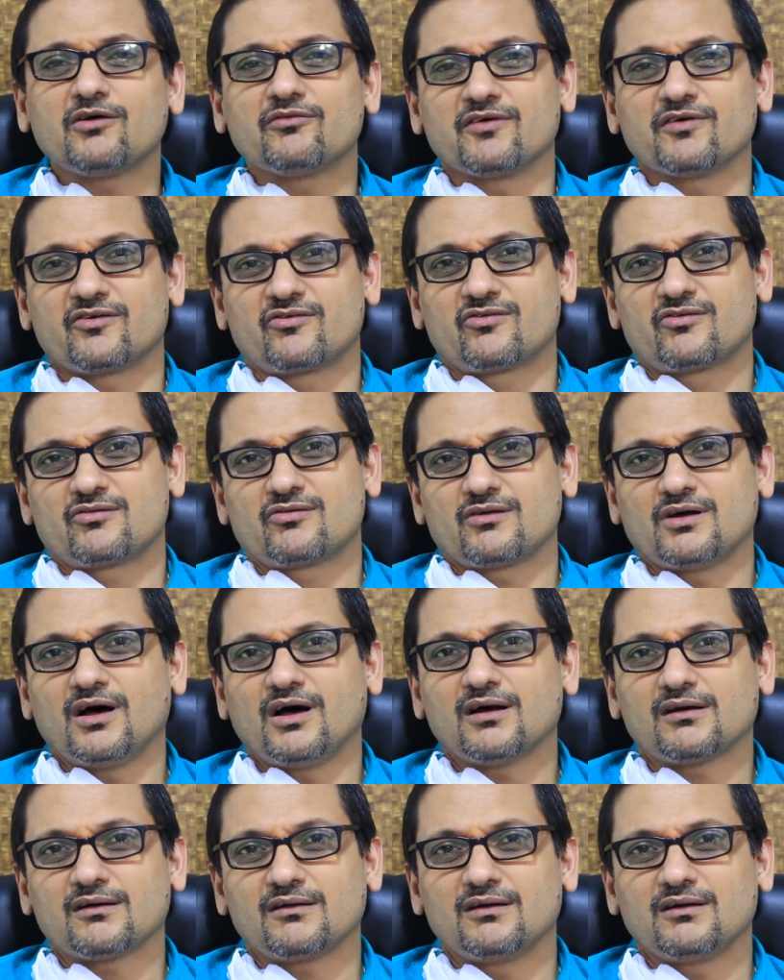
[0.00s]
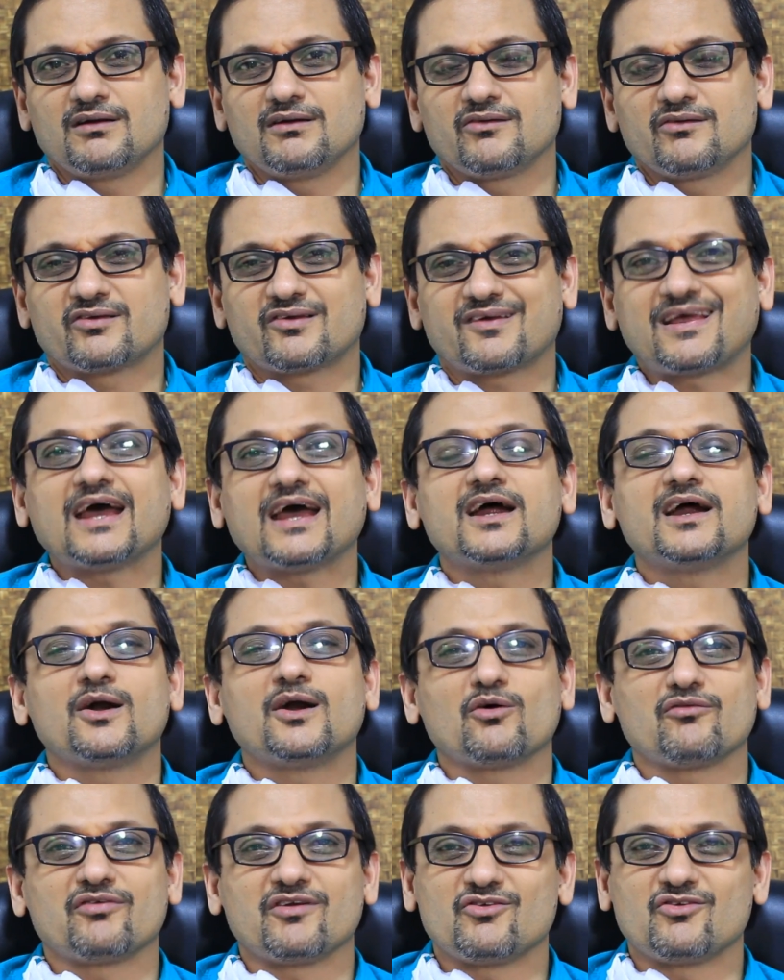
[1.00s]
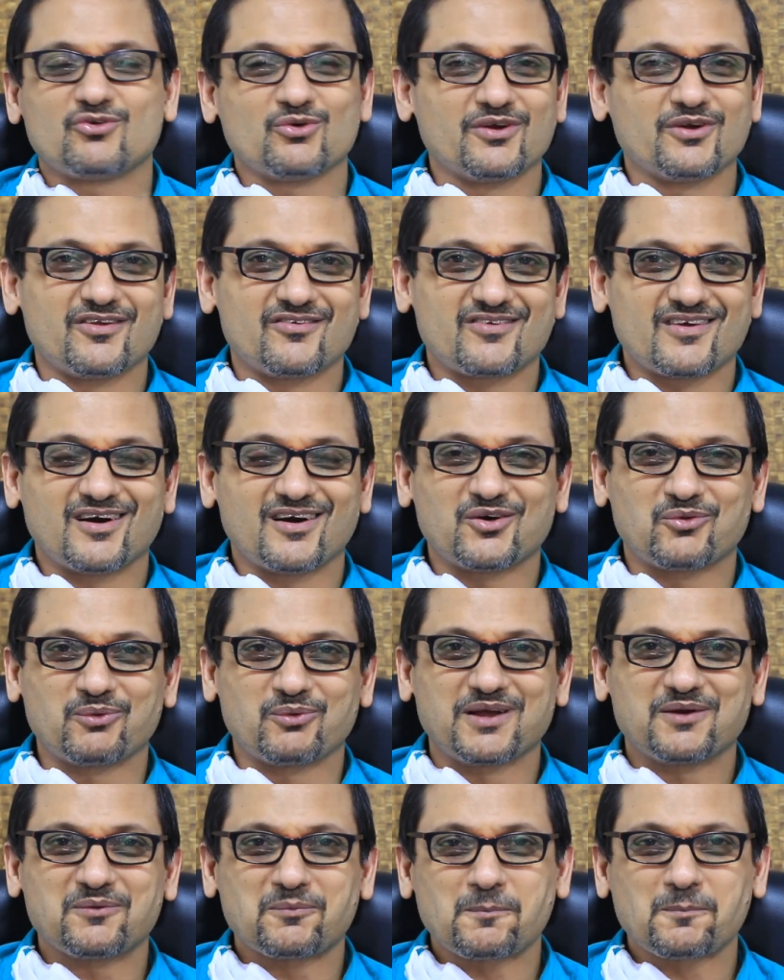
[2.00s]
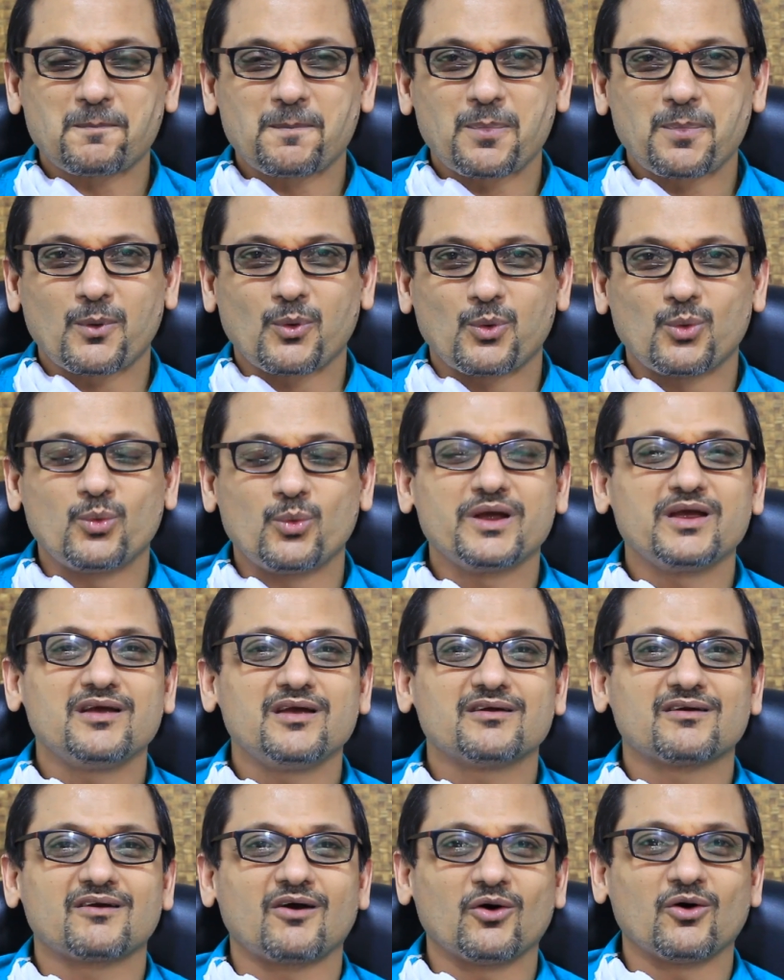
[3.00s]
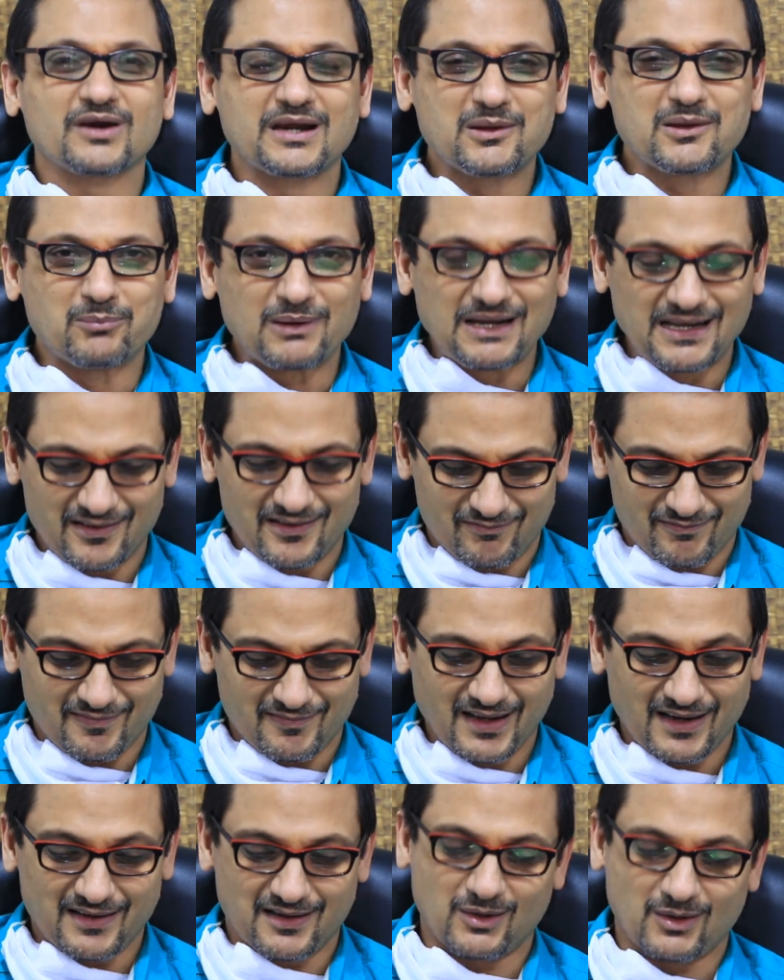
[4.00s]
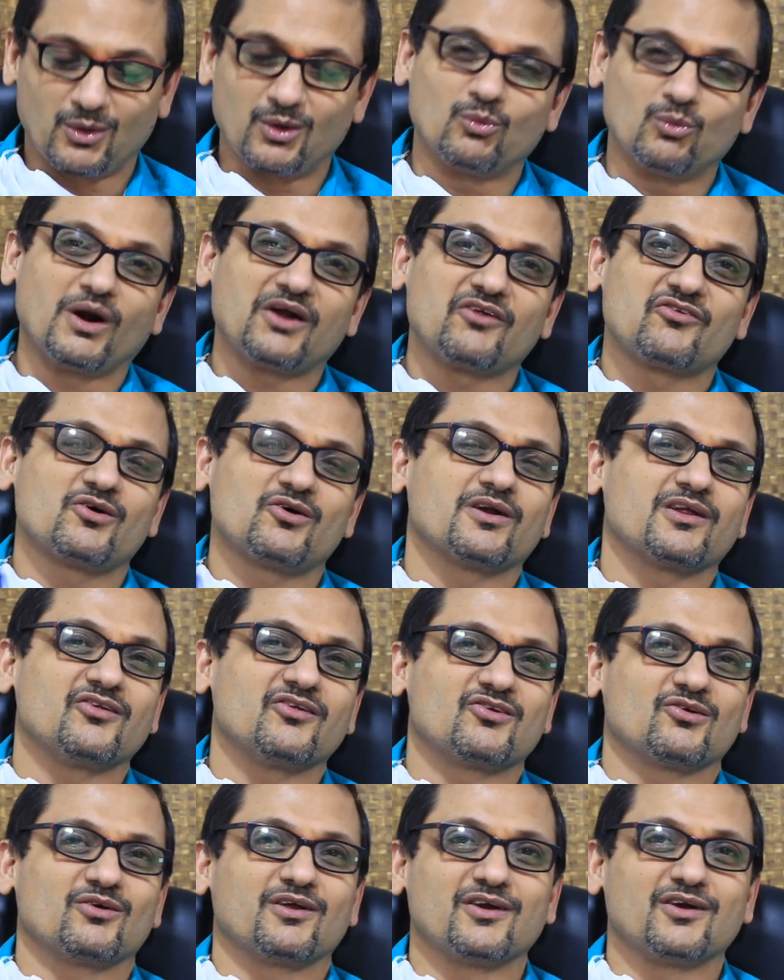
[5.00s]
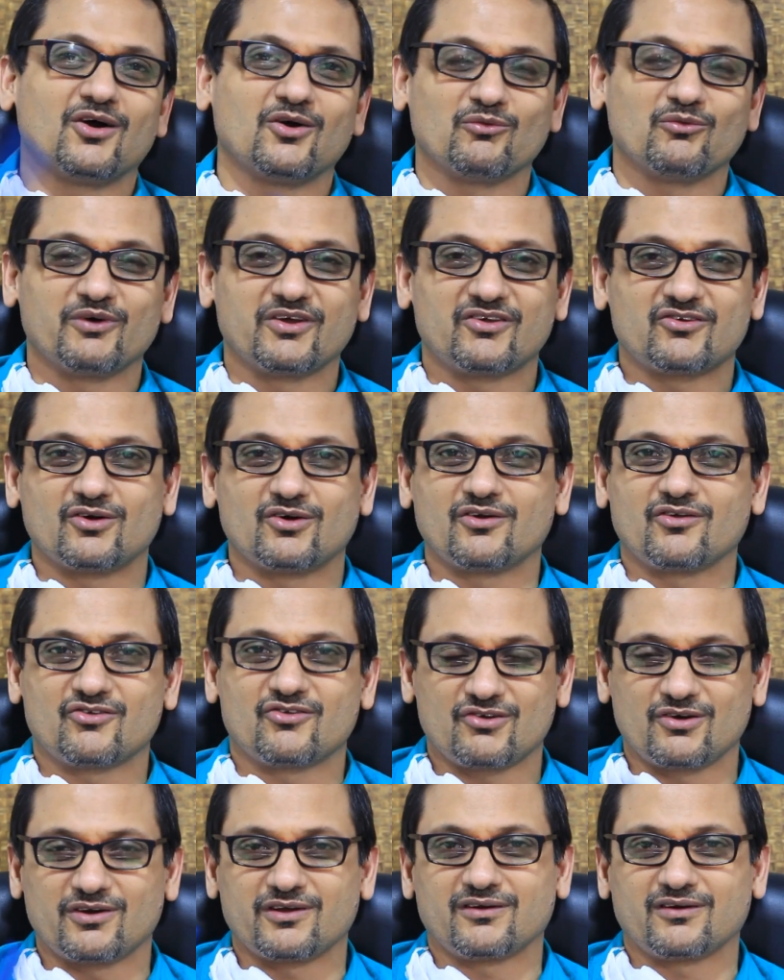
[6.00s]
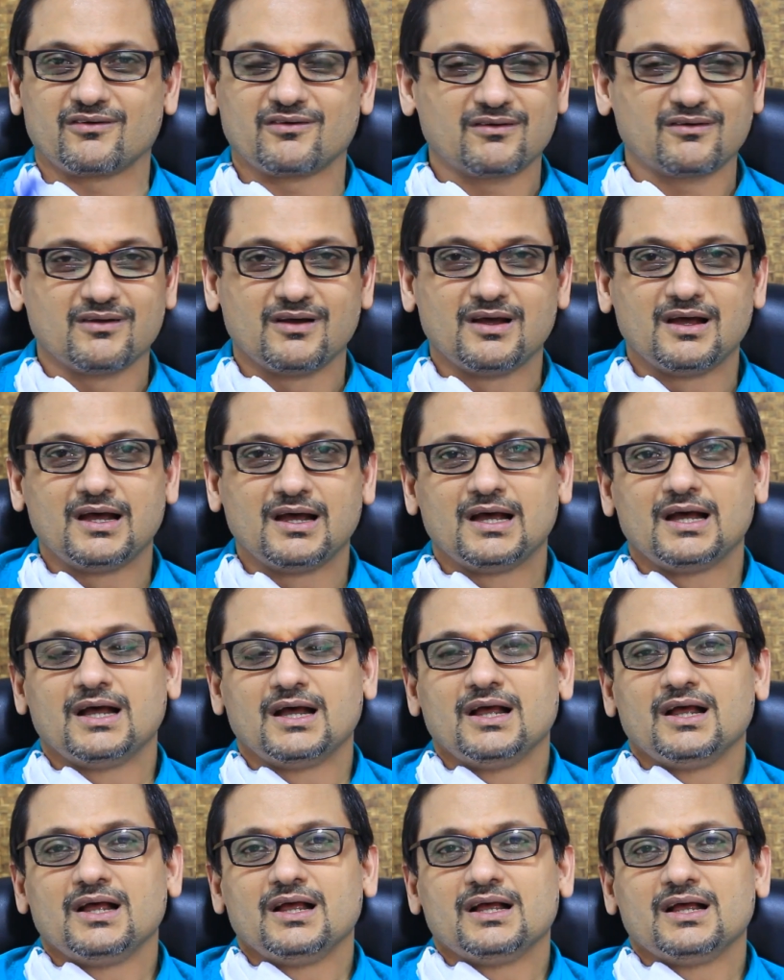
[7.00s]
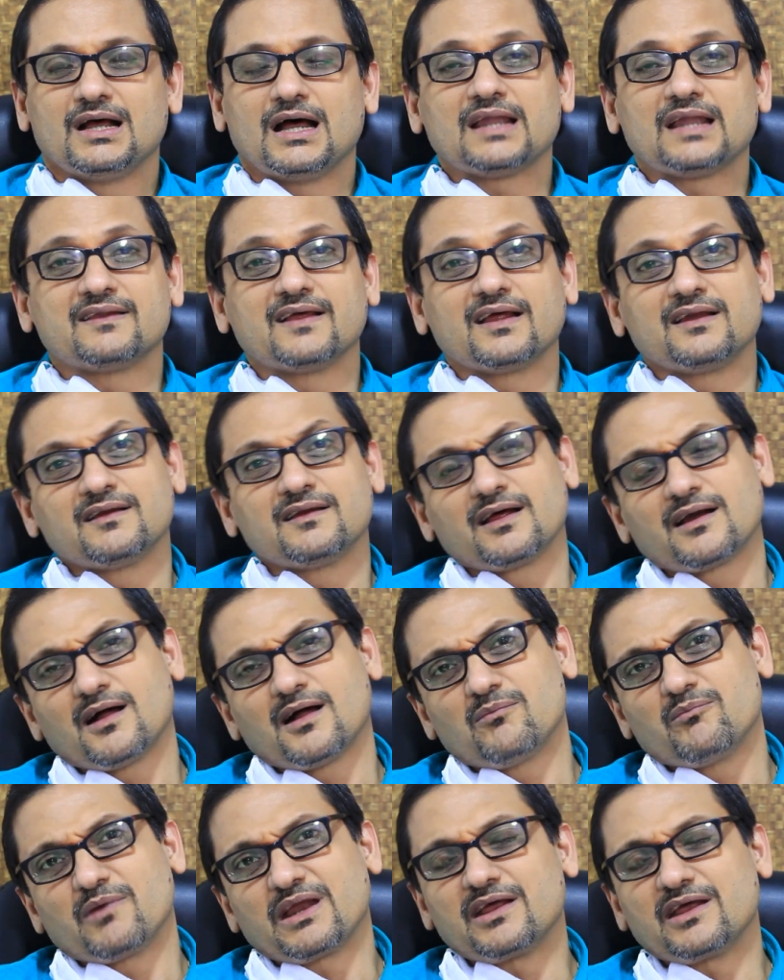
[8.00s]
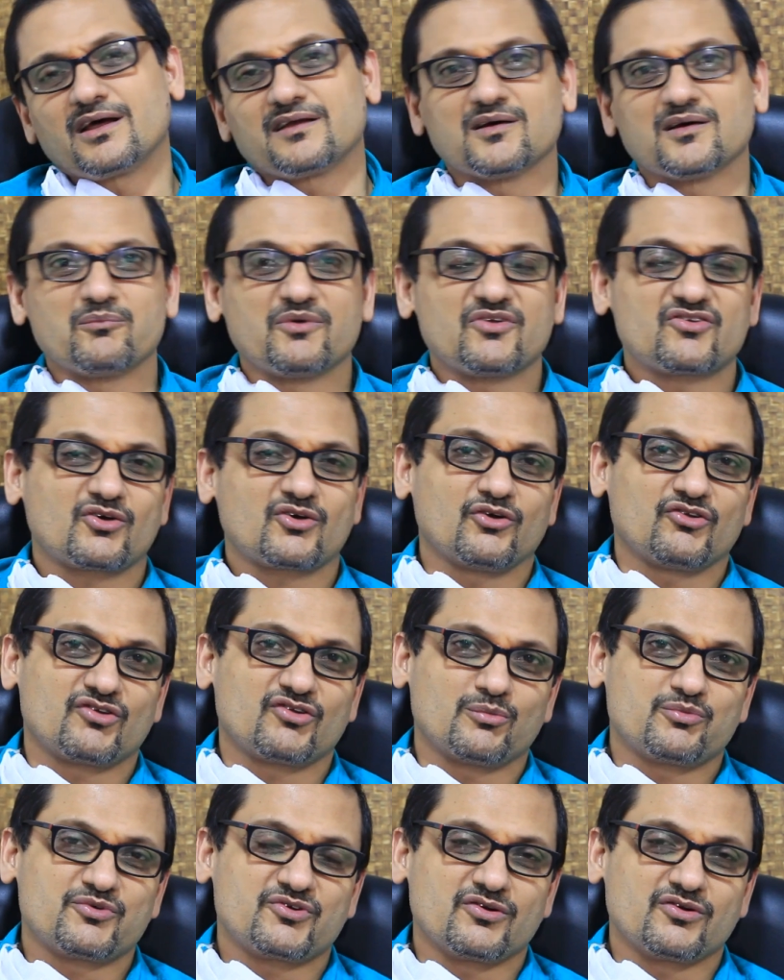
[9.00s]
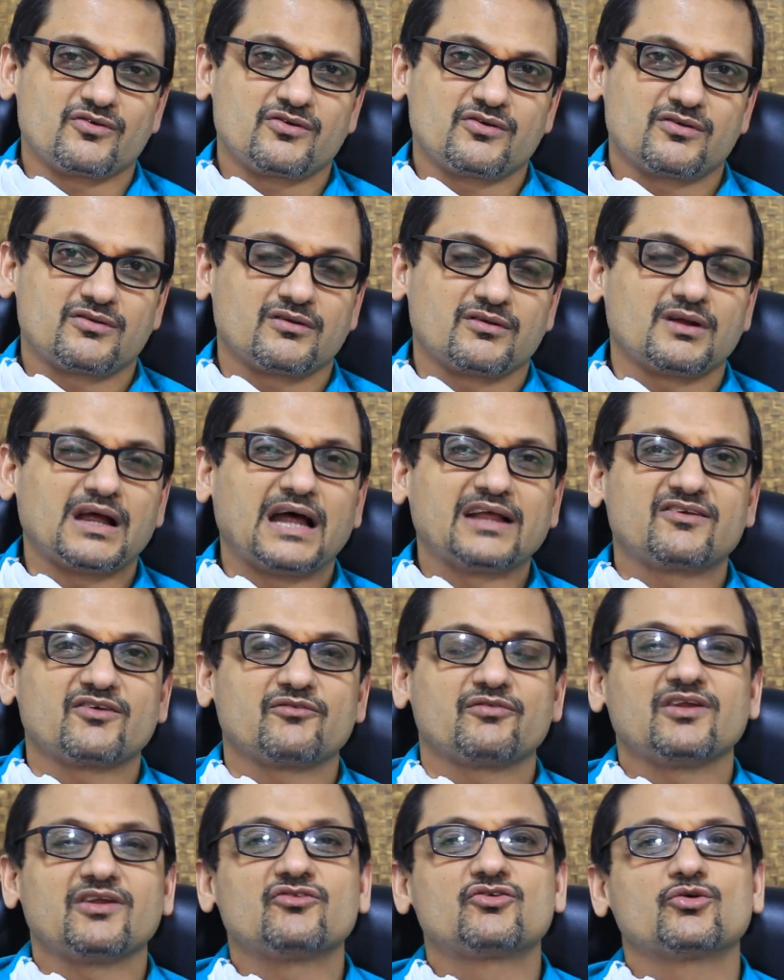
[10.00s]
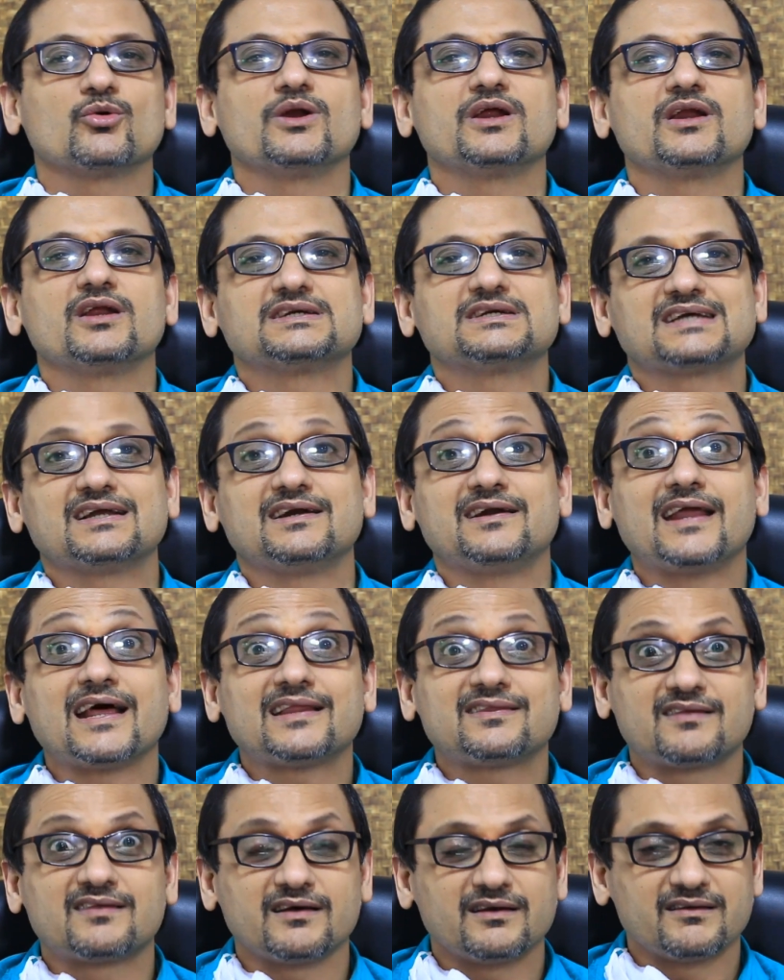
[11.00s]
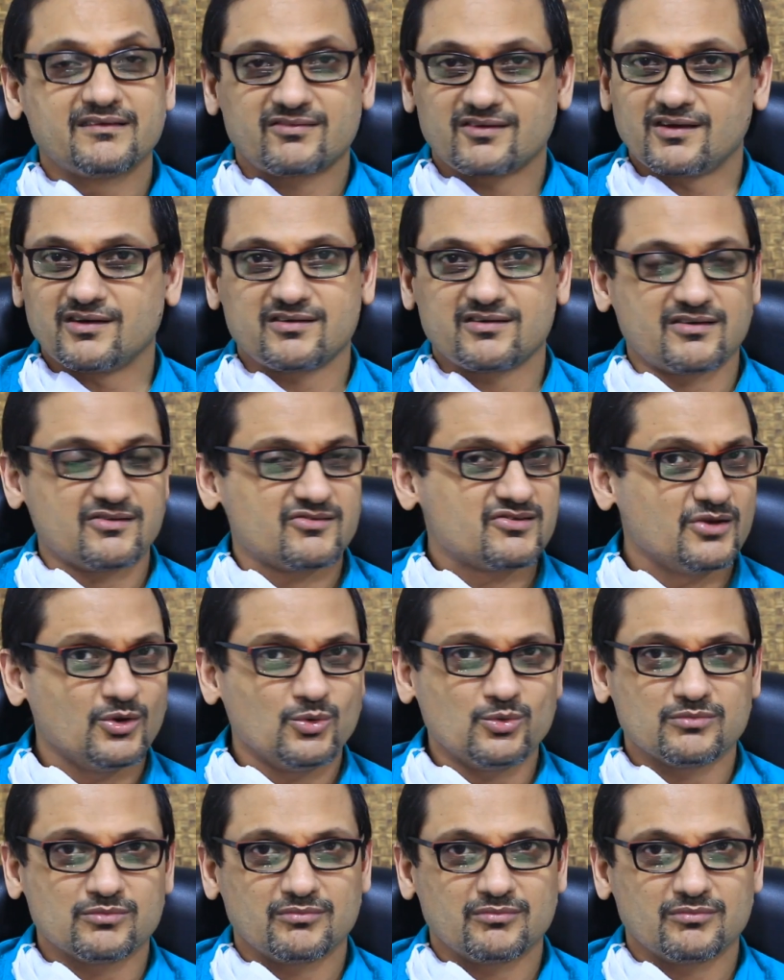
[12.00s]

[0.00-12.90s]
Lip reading: of us are scared of insulins, aren't we? We wrongly believe that once on insulin, always on insulin. And then there are many other misconceptions, as if insulin is a death sentence. No,